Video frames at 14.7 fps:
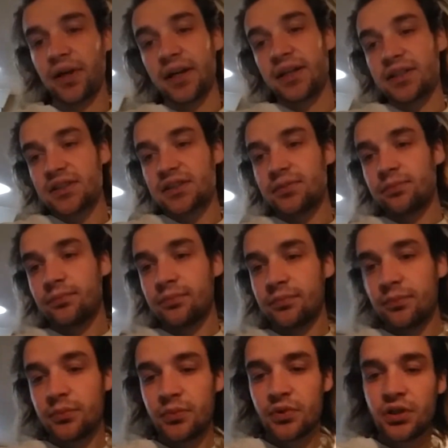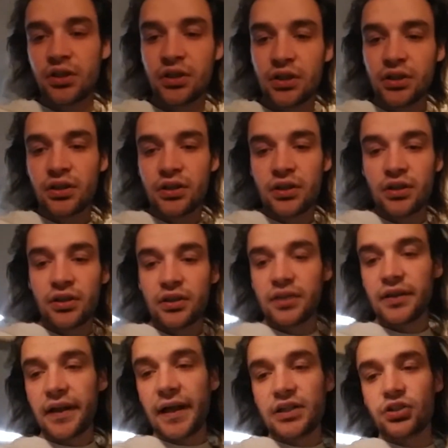friends.
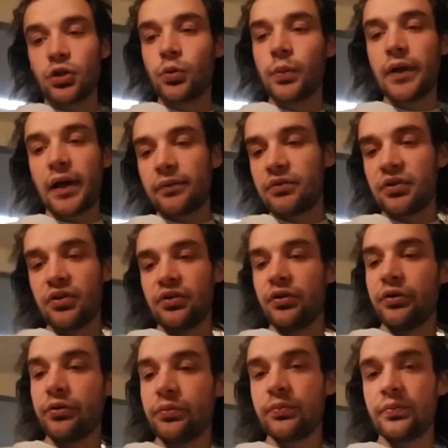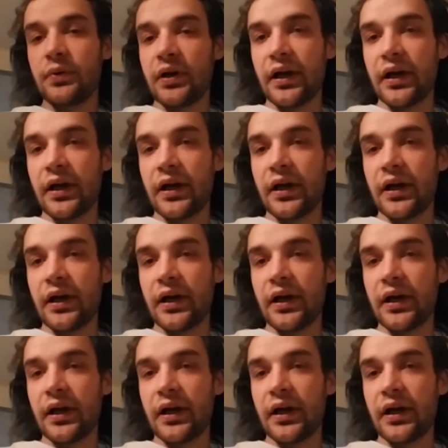That's all we have to do,